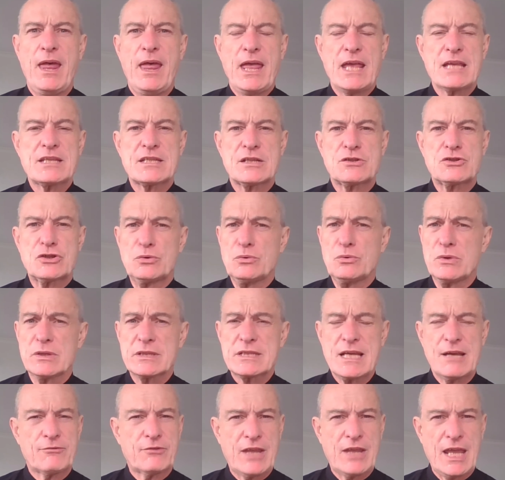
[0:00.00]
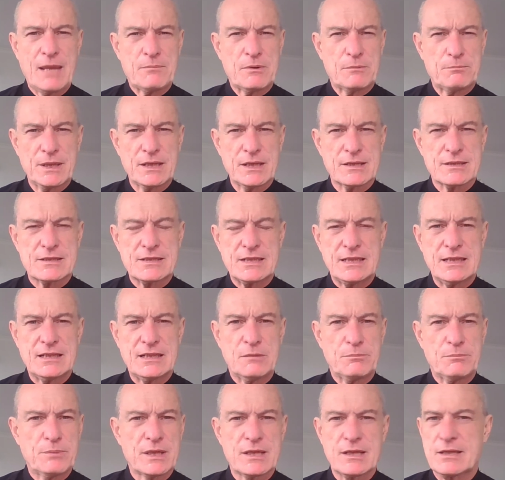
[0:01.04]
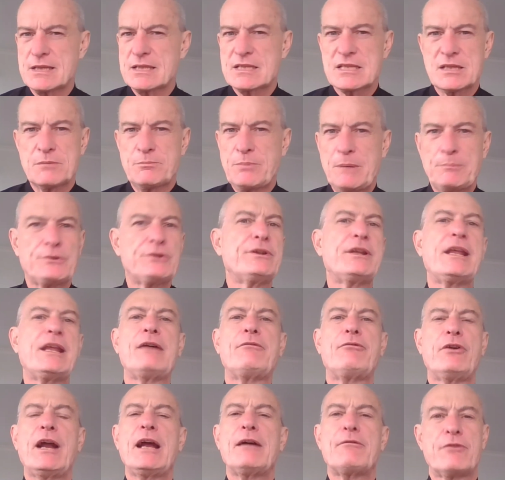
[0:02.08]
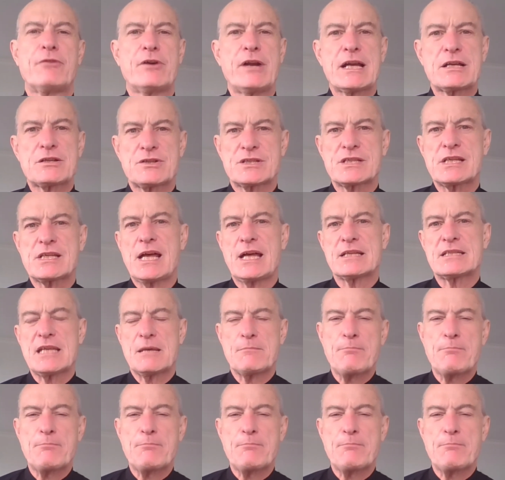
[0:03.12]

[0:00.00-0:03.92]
is that tools have capability and abilities that people never, ever exercise.